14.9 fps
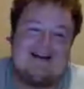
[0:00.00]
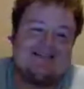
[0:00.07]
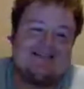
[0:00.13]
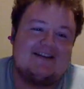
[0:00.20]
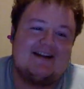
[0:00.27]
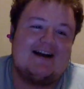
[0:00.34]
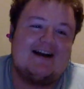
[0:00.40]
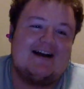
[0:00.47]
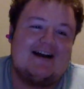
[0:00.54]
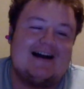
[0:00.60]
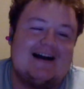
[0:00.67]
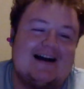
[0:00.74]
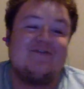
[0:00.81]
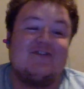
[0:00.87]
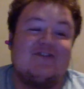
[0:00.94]
Dude, I
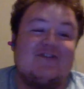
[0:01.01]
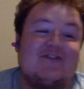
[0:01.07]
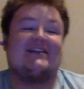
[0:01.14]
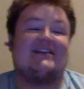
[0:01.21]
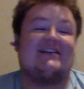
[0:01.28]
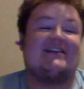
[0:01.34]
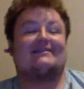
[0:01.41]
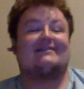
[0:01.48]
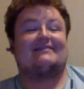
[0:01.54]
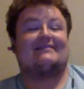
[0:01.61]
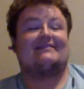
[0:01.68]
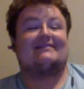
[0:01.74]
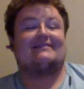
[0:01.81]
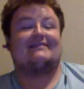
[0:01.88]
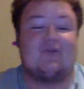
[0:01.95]
have no idea.
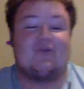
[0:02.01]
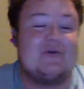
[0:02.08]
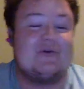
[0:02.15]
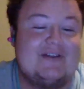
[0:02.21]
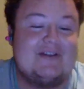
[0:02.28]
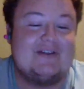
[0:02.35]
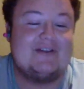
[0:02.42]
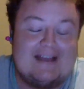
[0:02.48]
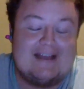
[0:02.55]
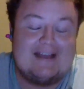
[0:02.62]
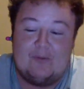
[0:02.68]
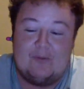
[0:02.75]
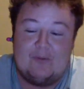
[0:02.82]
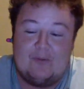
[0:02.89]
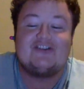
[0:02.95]
He's screwed.
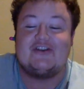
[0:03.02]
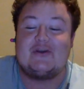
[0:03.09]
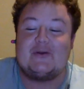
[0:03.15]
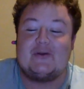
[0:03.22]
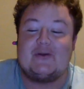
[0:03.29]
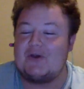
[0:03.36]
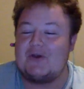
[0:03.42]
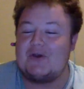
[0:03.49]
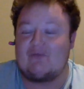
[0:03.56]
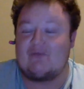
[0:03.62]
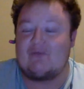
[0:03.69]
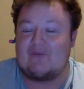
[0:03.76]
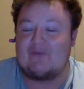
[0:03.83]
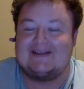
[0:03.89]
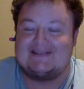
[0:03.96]
Where do you go
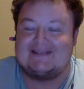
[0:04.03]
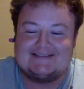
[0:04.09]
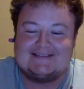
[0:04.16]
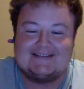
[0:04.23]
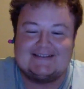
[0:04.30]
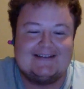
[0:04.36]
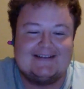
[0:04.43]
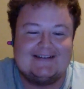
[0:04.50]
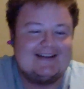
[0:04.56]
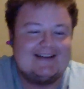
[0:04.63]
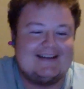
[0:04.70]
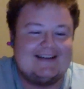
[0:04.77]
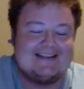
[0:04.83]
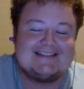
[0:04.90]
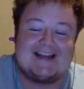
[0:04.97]
from this?
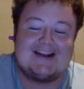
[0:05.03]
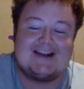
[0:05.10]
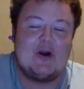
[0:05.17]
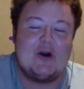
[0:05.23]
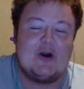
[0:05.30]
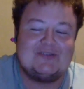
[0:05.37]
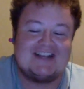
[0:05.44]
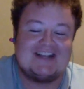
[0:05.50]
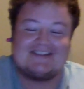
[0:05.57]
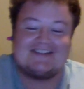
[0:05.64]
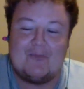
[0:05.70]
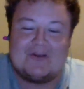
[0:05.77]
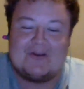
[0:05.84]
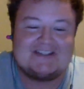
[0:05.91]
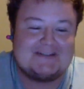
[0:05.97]
He's got to hope Jessica
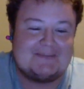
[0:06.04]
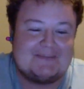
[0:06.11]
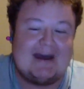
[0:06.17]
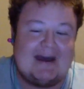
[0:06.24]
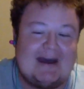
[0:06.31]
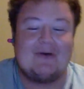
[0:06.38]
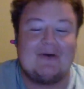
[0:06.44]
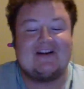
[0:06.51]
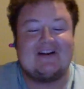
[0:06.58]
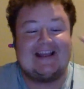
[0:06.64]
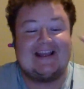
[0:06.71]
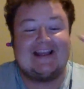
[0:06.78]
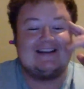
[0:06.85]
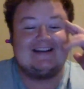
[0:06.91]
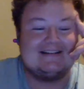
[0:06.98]
wins some power
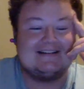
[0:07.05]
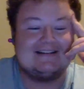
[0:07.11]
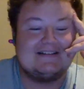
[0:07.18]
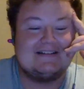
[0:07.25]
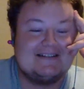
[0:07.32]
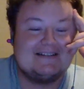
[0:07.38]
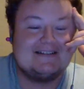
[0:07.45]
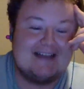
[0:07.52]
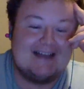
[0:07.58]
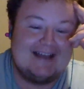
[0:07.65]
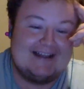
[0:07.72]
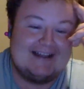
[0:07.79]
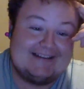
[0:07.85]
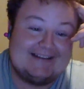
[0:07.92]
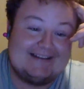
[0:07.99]
again.
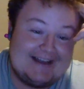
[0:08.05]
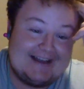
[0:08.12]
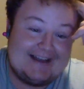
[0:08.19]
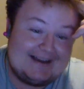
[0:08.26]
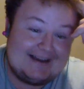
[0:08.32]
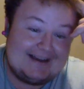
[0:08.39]
And, yeah.